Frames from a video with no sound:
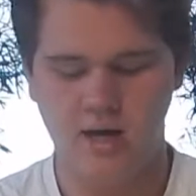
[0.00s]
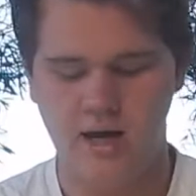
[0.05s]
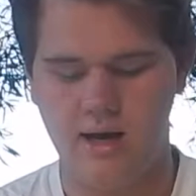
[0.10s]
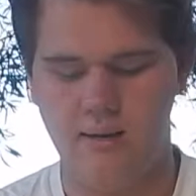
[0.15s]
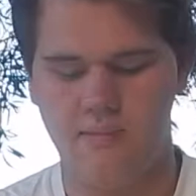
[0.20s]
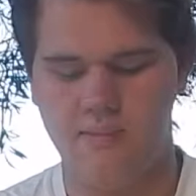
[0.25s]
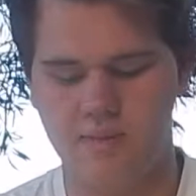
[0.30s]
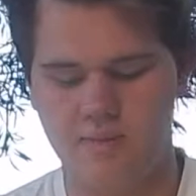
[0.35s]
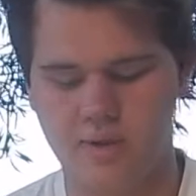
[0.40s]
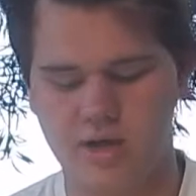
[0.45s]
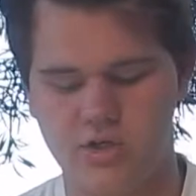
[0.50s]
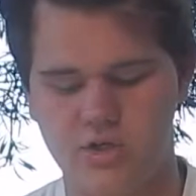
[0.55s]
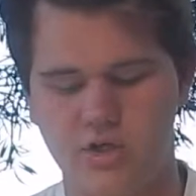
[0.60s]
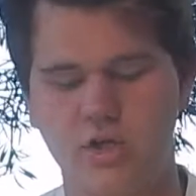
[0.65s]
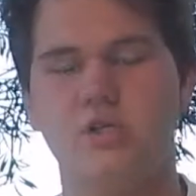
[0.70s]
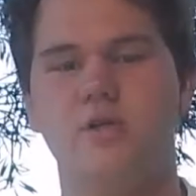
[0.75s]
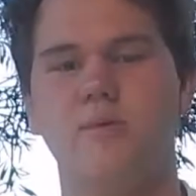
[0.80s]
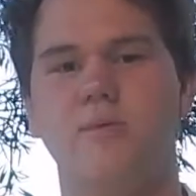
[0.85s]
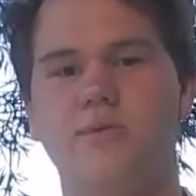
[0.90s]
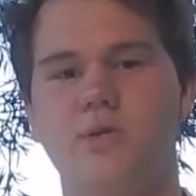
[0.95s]
uh, but make sure
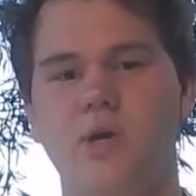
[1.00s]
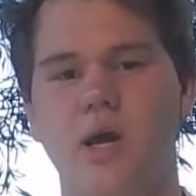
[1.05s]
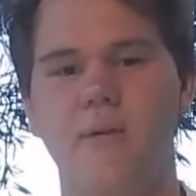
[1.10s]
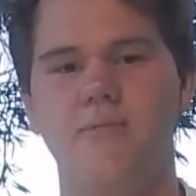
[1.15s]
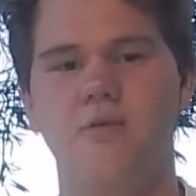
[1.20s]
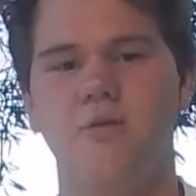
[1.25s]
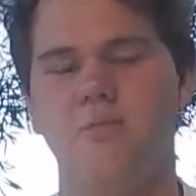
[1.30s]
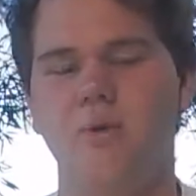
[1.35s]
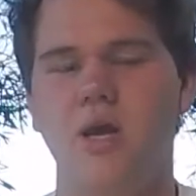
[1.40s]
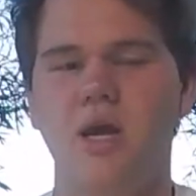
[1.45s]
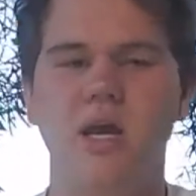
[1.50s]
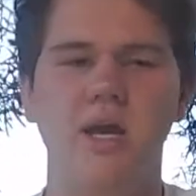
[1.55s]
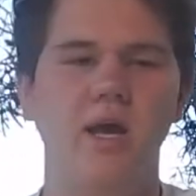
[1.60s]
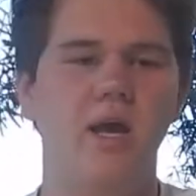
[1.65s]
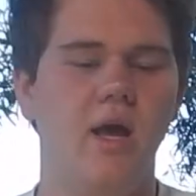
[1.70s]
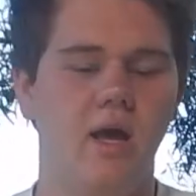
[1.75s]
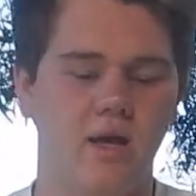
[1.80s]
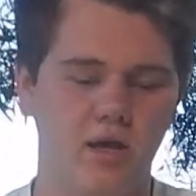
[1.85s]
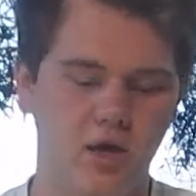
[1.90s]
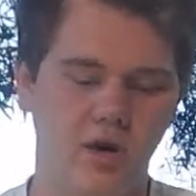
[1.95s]
you subscribe to
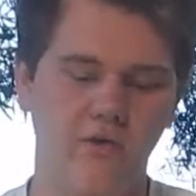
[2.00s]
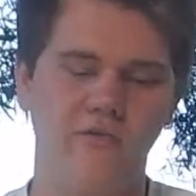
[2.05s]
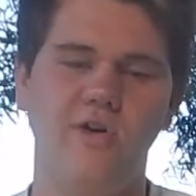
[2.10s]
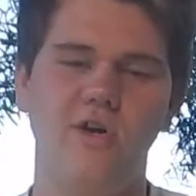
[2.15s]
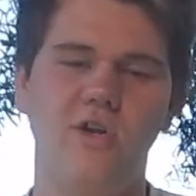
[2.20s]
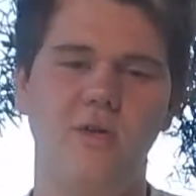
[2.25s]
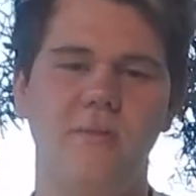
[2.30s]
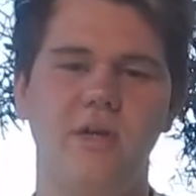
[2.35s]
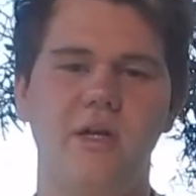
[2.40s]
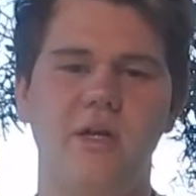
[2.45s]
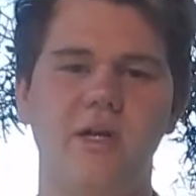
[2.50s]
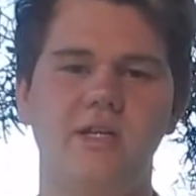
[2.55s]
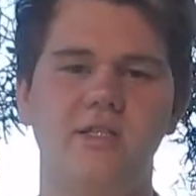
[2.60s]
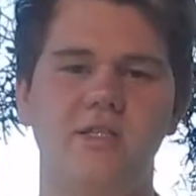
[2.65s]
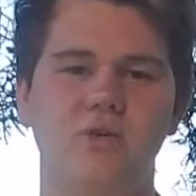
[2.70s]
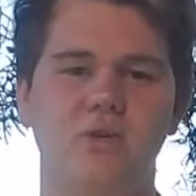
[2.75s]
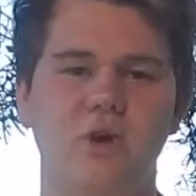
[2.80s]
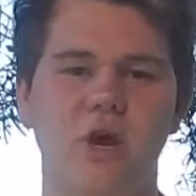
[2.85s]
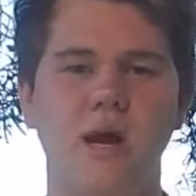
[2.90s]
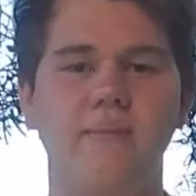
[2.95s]
me, go follow me on
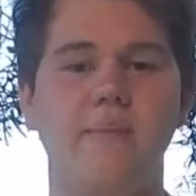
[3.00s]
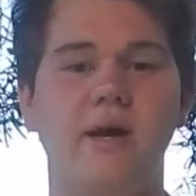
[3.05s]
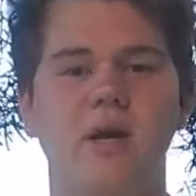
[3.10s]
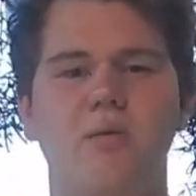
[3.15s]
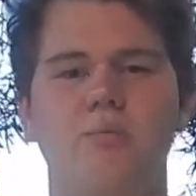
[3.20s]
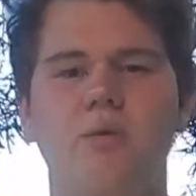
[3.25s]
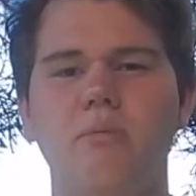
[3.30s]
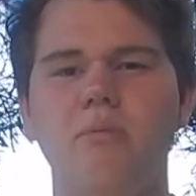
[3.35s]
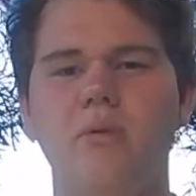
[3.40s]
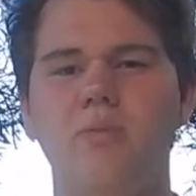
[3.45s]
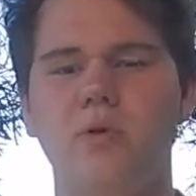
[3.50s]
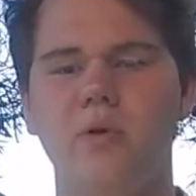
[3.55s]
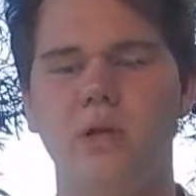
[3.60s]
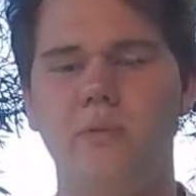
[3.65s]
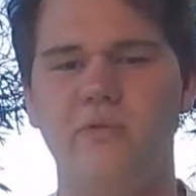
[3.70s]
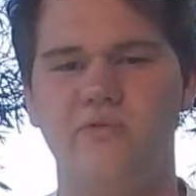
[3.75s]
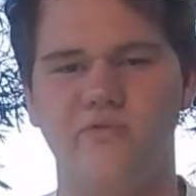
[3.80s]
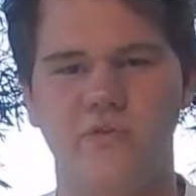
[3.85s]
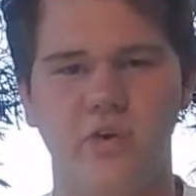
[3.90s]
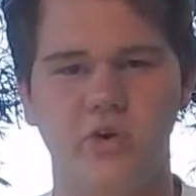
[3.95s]
Instagram, and I'll probably put
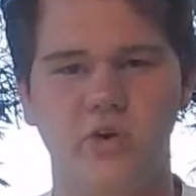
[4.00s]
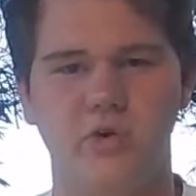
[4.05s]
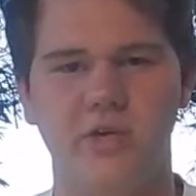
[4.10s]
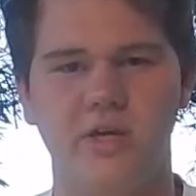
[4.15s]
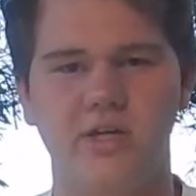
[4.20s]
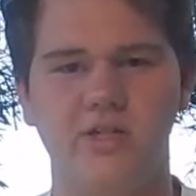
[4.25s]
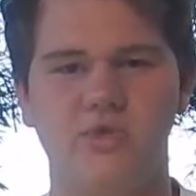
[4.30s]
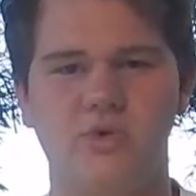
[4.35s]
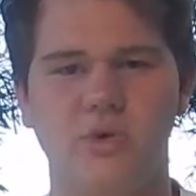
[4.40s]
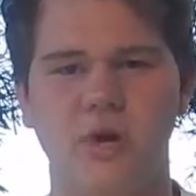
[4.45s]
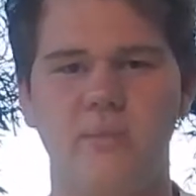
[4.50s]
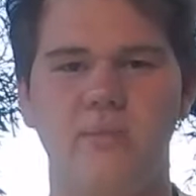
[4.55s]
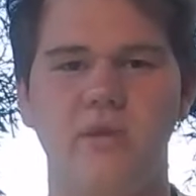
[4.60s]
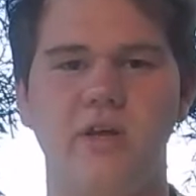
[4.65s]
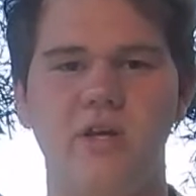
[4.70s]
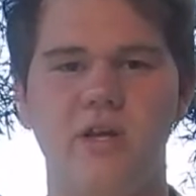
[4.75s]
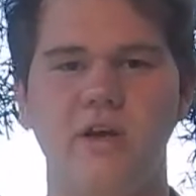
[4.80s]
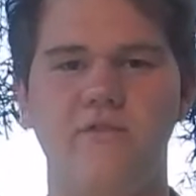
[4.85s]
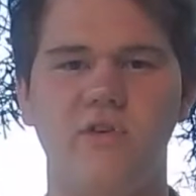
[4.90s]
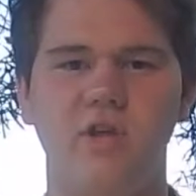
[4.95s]
up a photo on Instagram
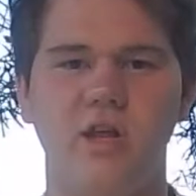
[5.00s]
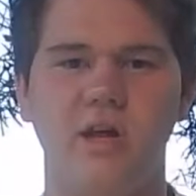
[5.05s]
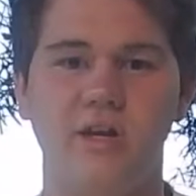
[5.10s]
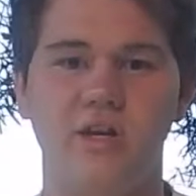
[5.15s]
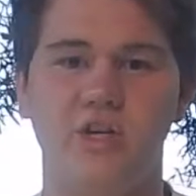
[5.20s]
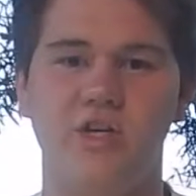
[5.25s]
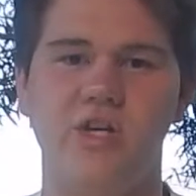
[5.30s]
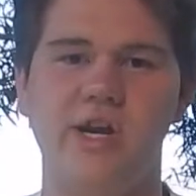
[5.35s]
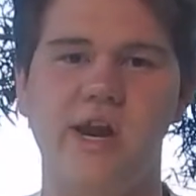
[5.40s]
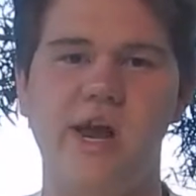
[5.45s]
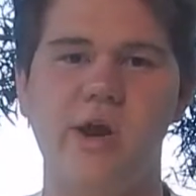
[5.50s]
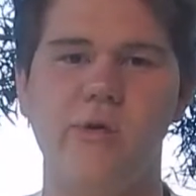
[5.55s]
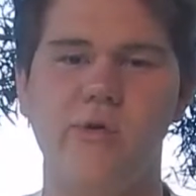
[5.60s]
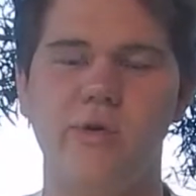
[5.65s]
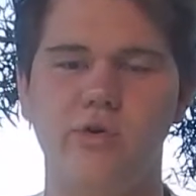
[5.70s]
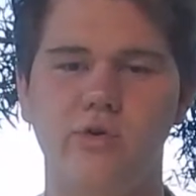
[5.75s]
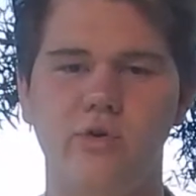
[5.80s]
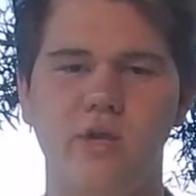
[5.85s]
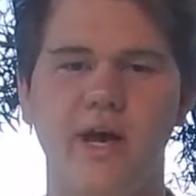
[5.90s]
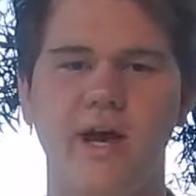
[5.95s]
that you have to like share
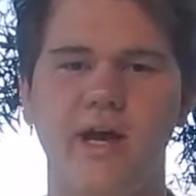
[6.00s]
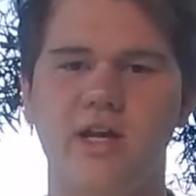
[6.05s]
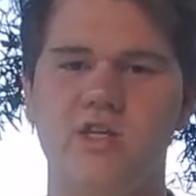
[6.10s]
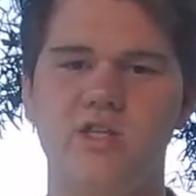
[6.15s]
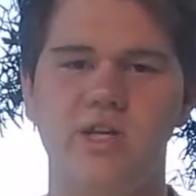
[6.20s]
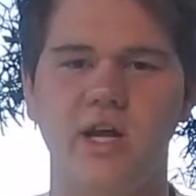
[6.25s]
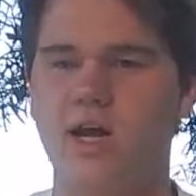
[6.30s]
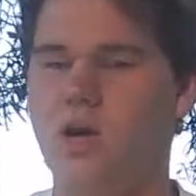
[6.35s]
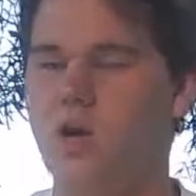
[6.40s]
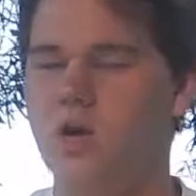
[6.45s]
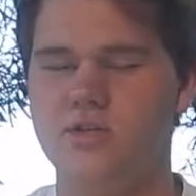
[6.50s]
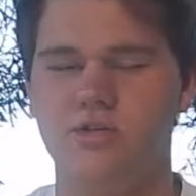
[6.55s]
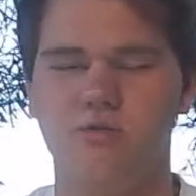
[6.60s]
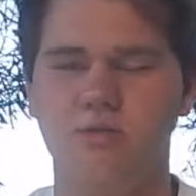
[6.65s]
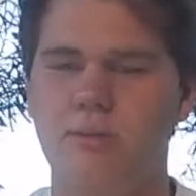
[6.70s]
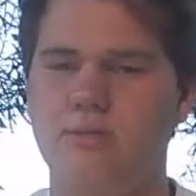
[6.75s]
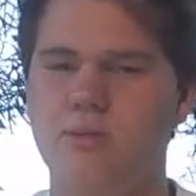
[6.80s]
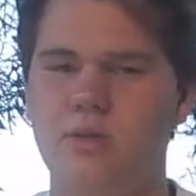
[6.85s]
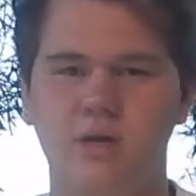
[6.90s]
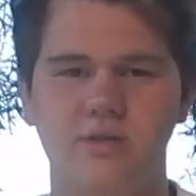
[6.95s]
and do the hashtag Aussie
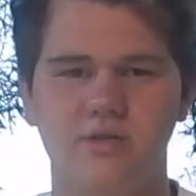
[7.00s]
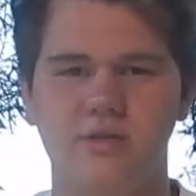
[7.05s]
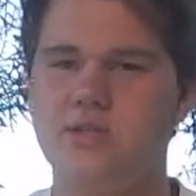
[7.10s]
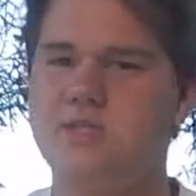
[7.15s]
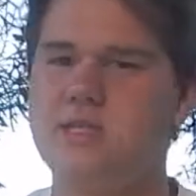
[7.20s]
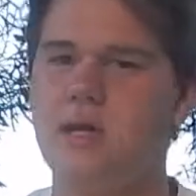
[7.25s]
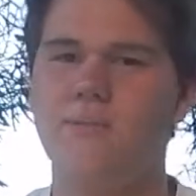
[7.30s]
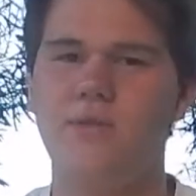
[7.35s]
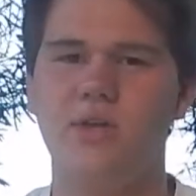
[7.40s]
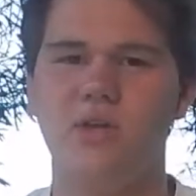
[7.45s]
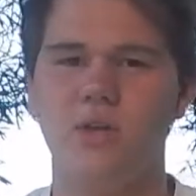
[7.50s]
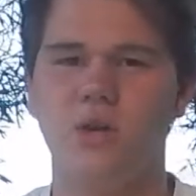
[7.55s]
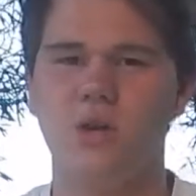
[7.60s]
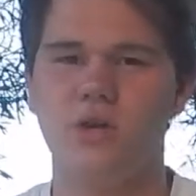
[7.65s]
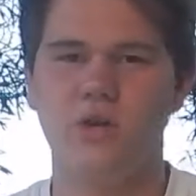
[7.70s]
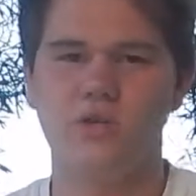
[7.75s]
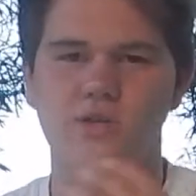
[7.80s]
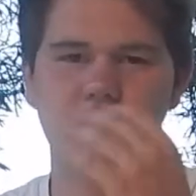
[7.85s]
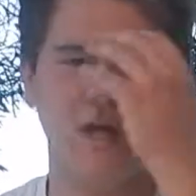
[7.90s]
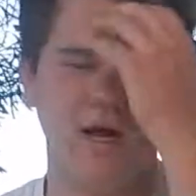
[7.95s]
Reptilez or something
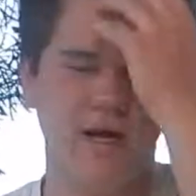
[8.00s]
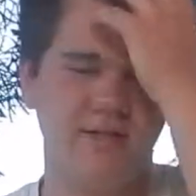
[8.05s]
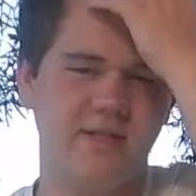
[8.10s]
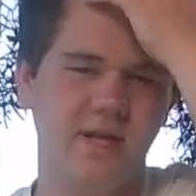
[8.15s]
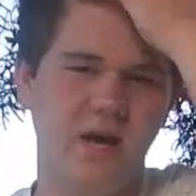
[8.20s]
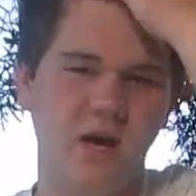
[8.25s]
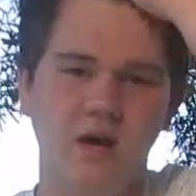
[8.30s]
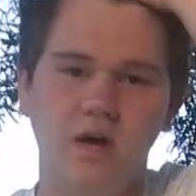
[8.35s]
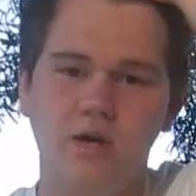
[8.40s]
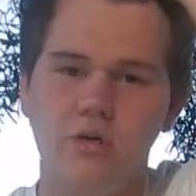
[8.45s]
along those lines.